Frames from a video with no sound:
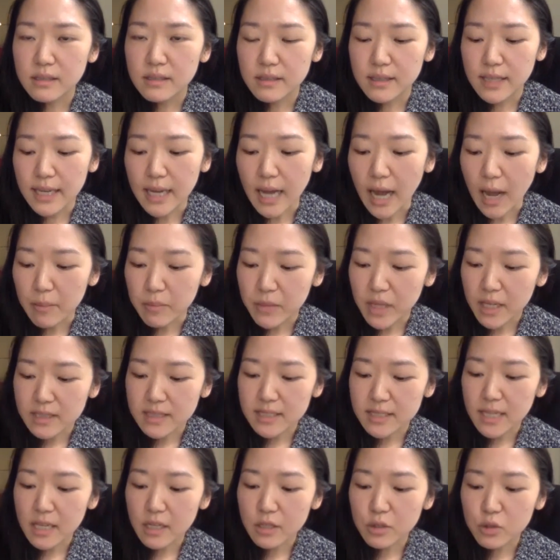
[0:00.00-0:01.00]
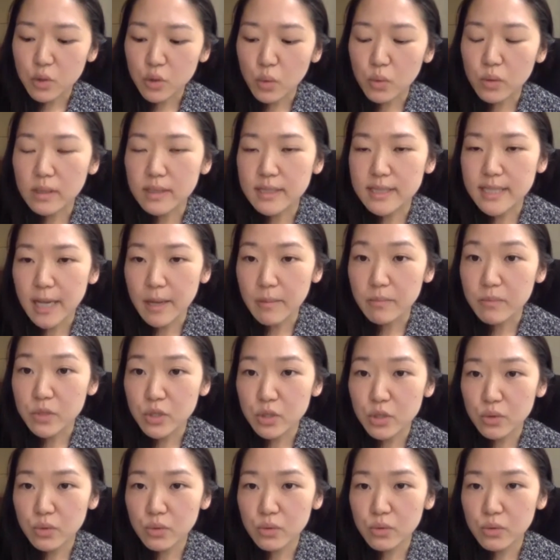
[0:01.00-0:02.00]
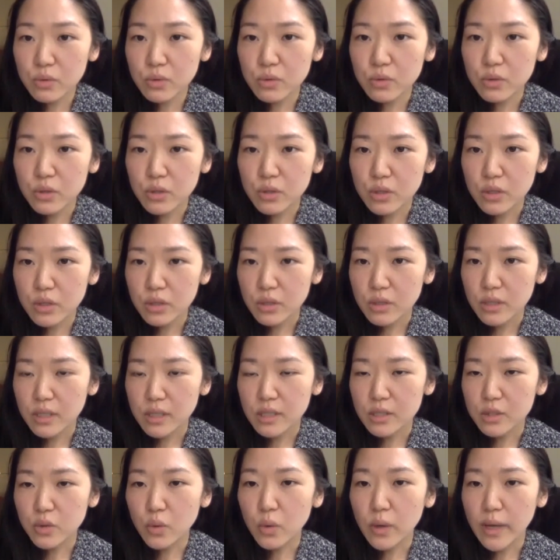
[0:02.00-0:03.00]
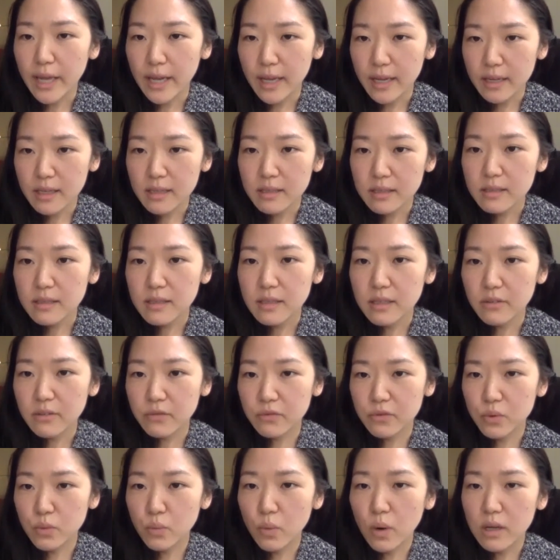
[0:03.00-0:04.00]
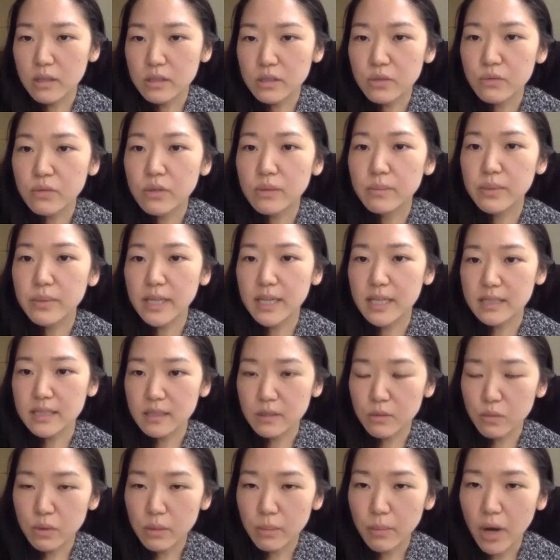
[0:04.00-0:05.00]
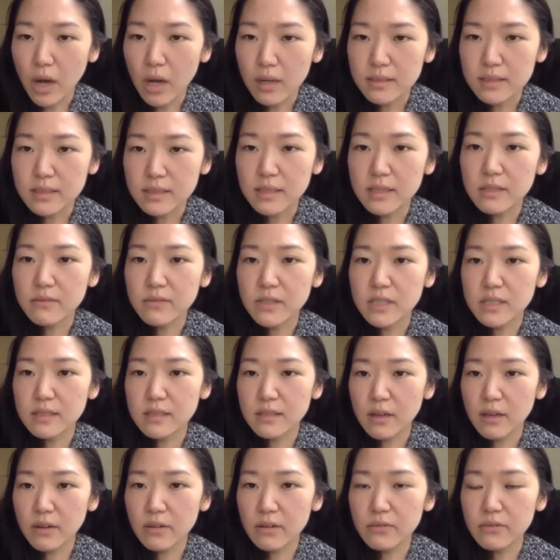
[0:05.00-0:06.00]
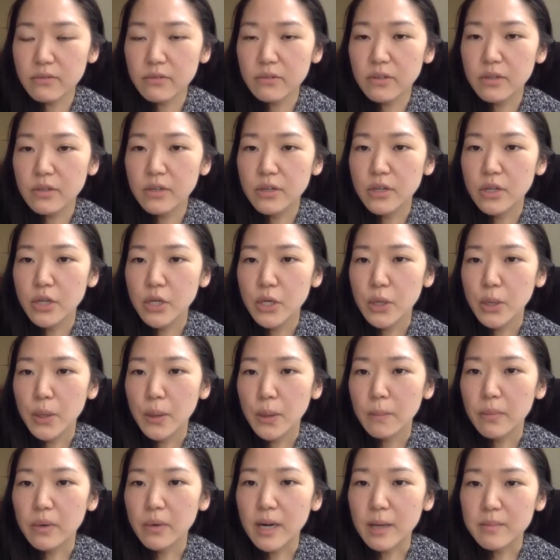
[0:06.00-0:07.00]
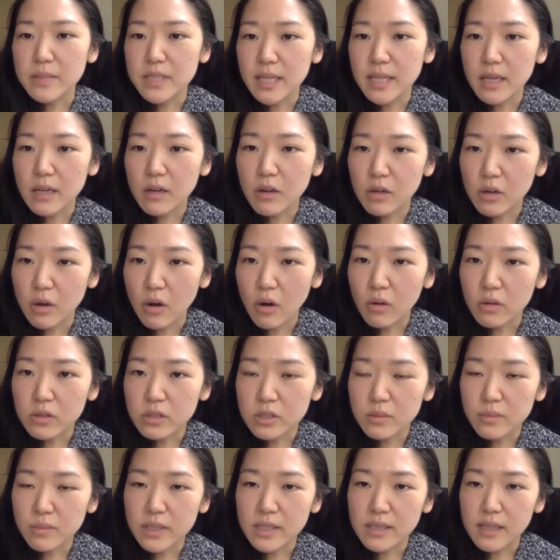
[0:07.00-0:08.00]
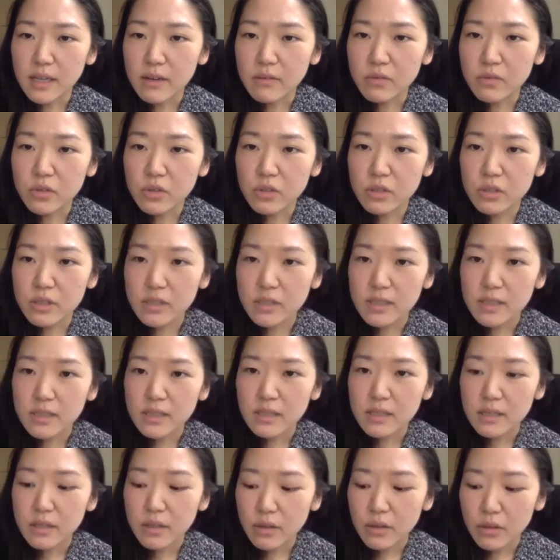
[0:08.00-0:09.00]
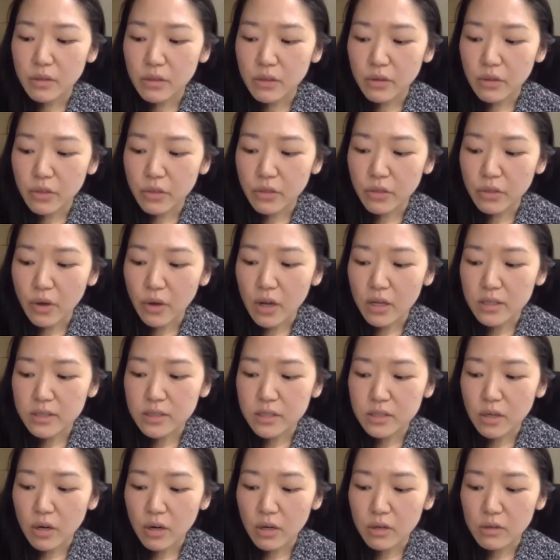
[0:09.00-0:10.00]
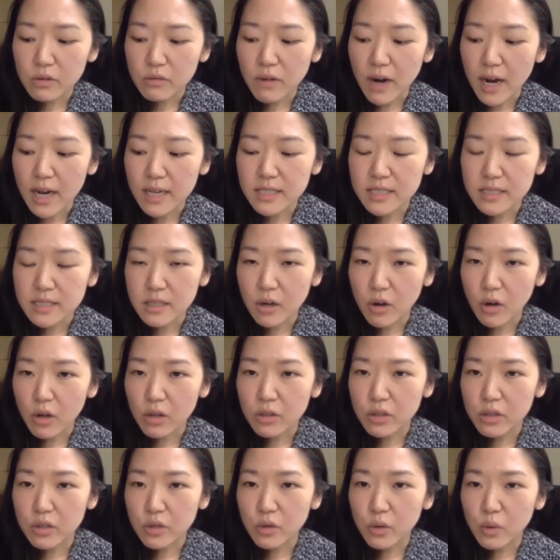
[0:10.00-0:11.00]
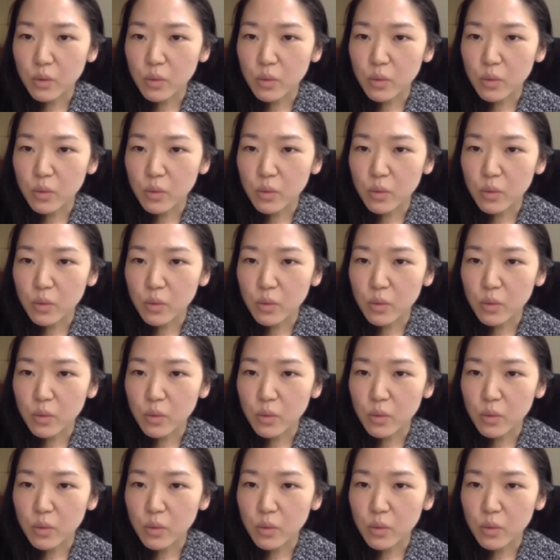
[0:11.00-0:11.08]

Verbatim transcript: like i'm not saying don't attempt to it's okay if you want to replace it with positive and stuff. But I'm saying on an ultimate level, the thoughts are arising on their